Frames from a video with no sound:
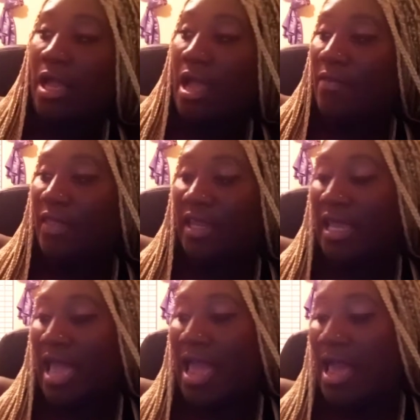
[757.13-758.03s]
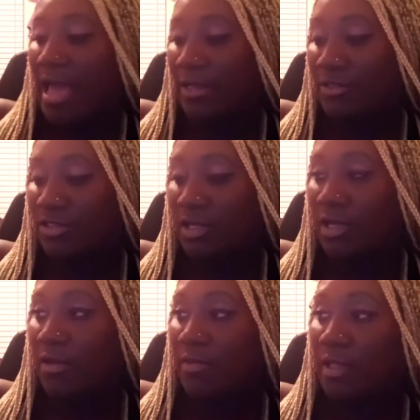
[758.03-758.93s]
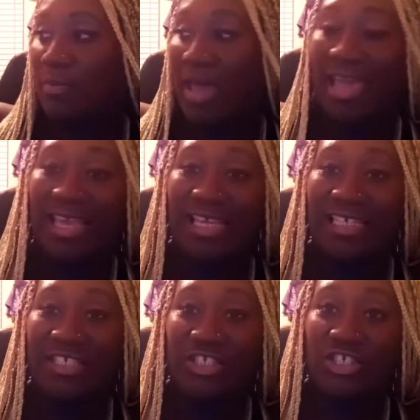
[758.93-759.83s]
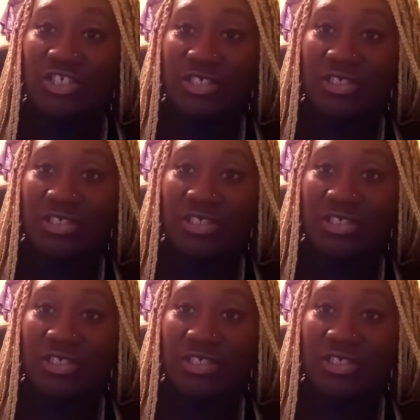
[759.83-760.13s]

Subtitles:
And then it has the page.